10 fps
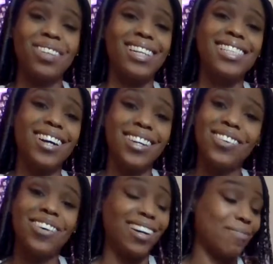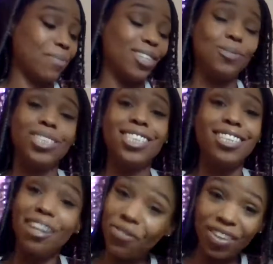When I tell you a bitch was
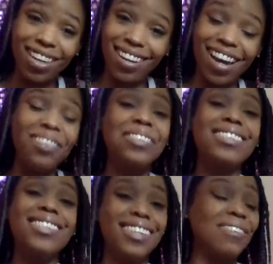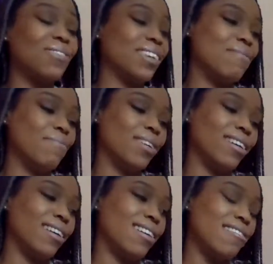chiefing, I was chiefing.
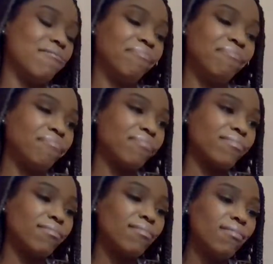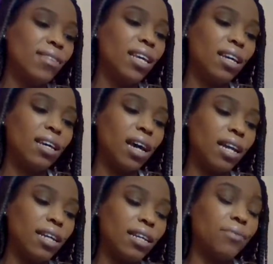But
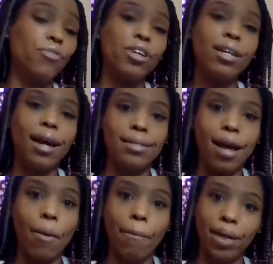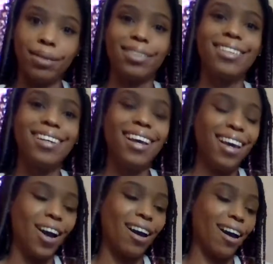I didn't realize how much
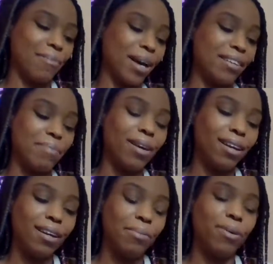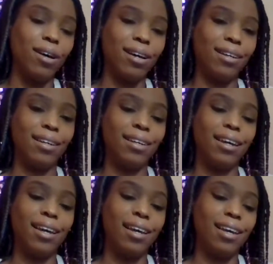I depended upon it.
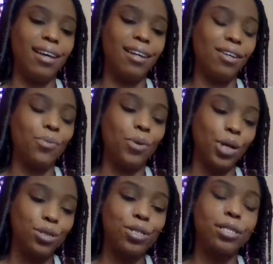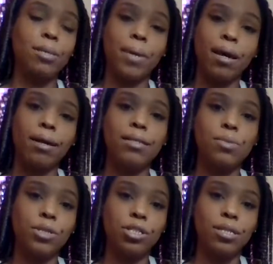And when you start to be
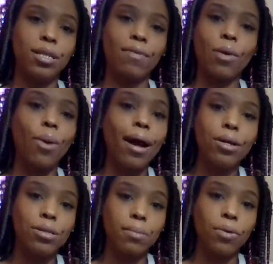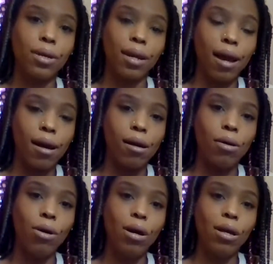honest with yourself, like, why are you smoking
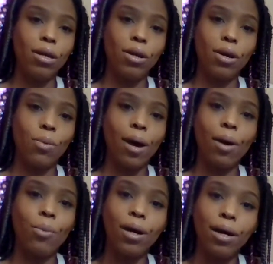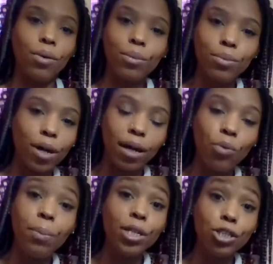out? You know, why, what,
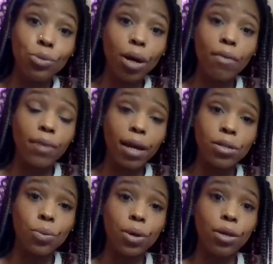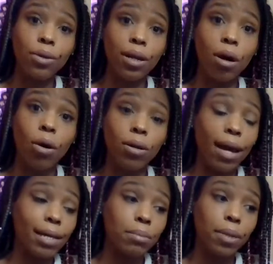who pissed you off now to where you need a whole
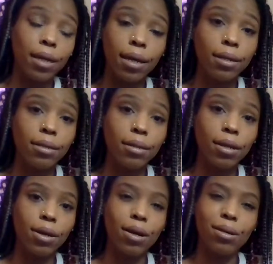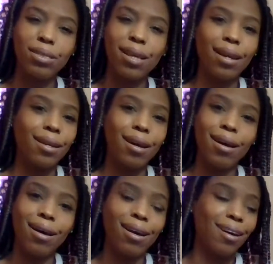ass blunt? You know, it's like,
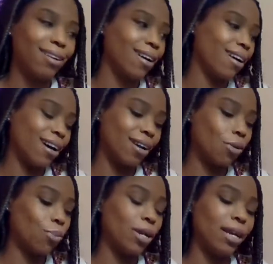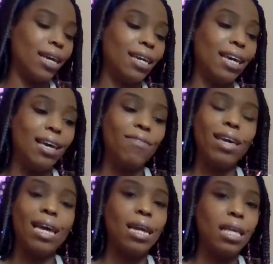nah, I don't want to give
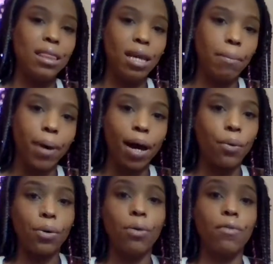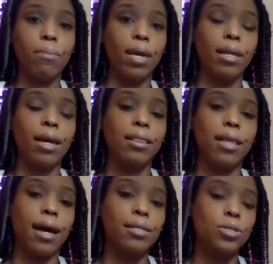anything power over me like
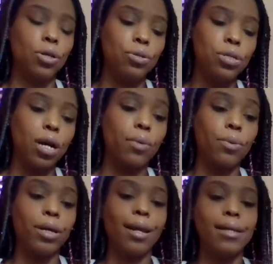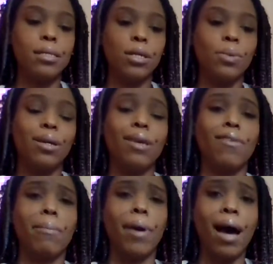that. So you start realizing you were
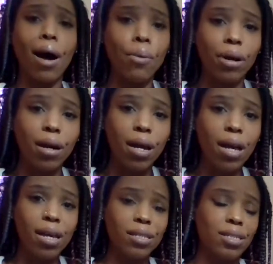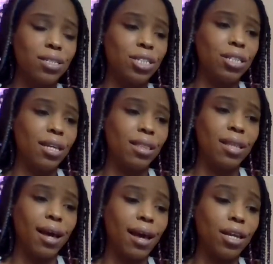giving power to shit
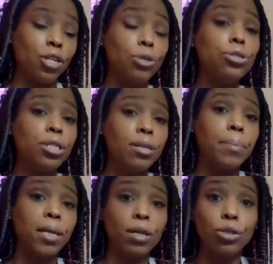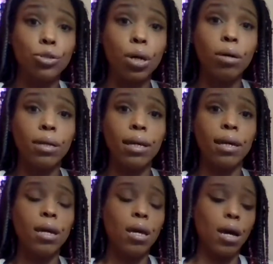that you should have been
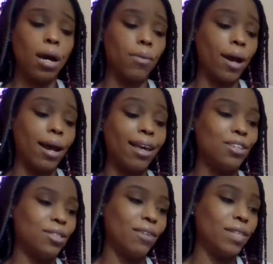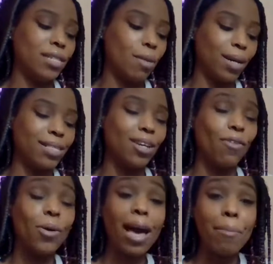controlling. All right, I used to even tell
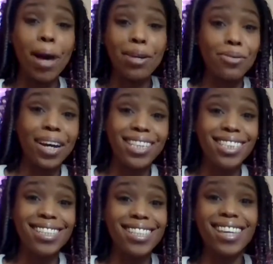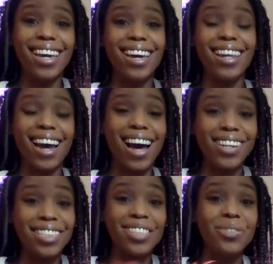myself, okay, moderation is key. Like,
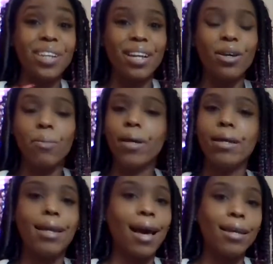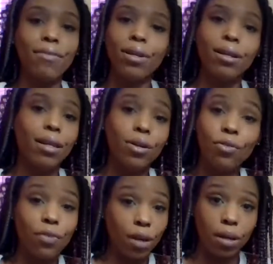I'll just do it a little bit, not even a
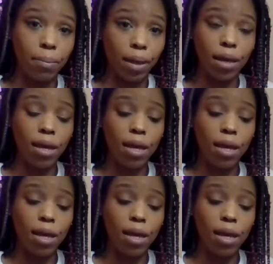little fucking bit.